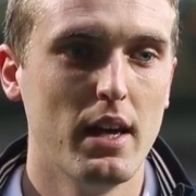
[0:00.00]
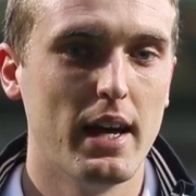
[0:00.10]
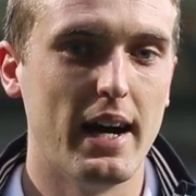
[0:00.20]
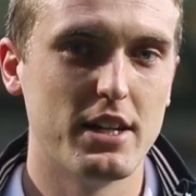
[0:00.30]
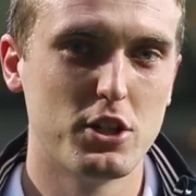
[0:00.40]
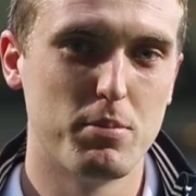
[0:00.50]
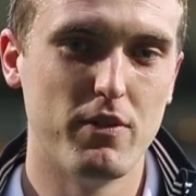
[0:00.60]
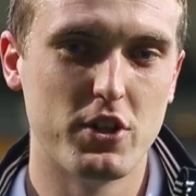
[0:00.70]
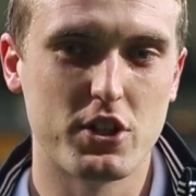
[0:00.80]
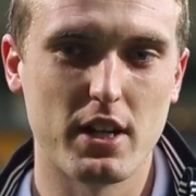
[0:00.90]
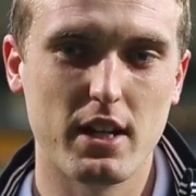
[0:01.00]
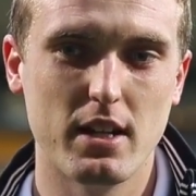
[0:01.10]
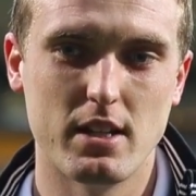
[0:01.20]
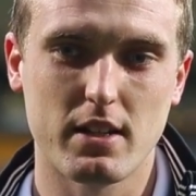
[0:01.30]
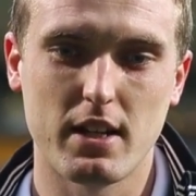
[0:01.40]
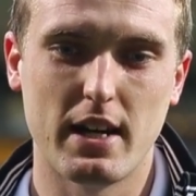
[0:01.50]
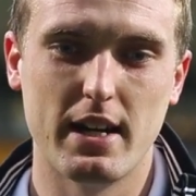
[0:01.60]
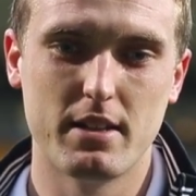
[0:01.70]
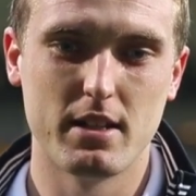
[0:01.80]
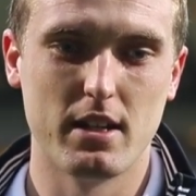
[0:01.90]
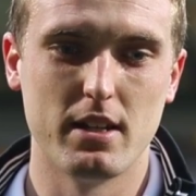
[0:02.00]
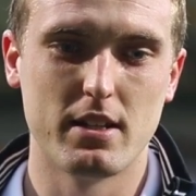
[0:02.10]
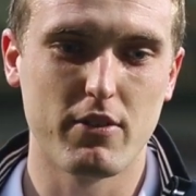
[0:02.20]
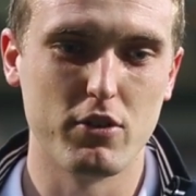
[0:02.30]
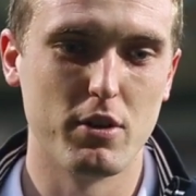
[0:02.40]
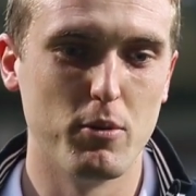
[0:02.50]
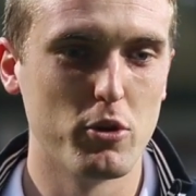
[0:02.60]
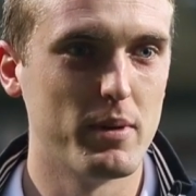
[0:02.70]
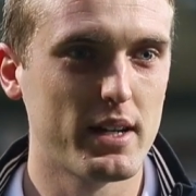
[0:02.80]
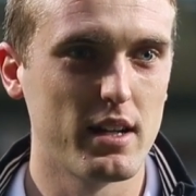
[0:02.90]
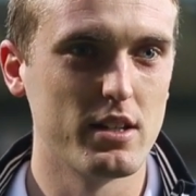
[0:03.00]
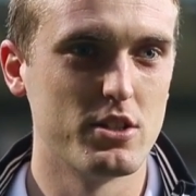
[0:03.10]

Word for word: Uh, it's just been frustrating. I kind of had uh, difficulty with both my Achilles.